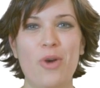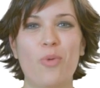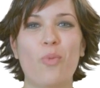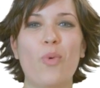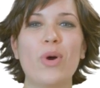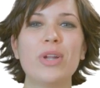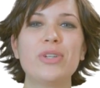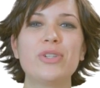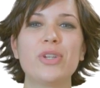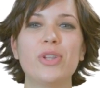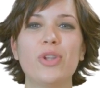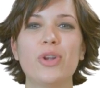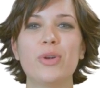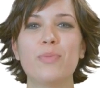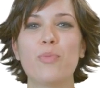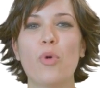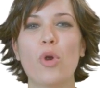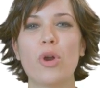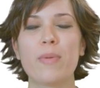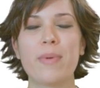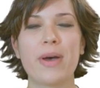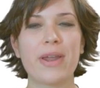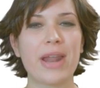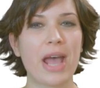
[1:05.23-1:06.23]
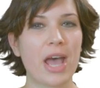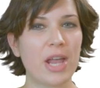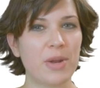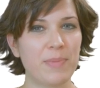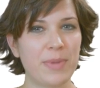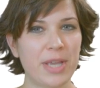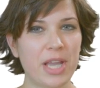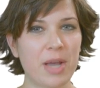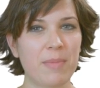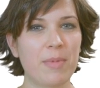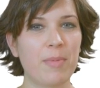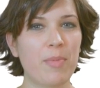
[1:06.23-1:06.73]
Want to learn more about how to
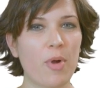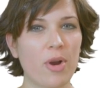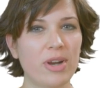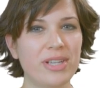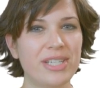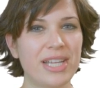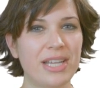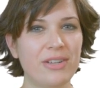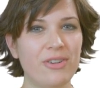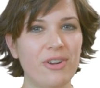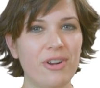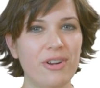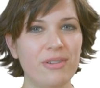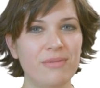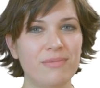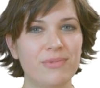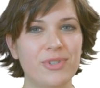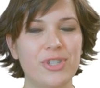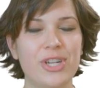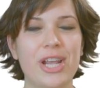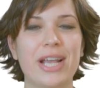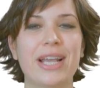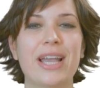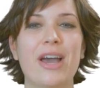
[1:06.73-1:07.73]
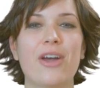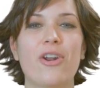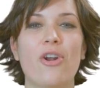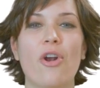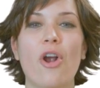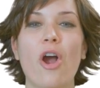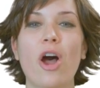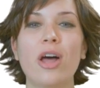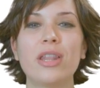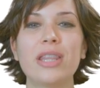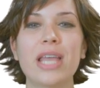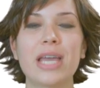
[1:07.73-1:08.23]
become a bartender? Check out our
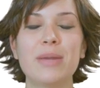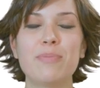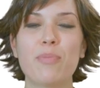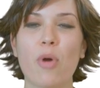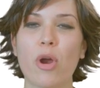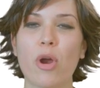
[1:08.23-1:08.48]
online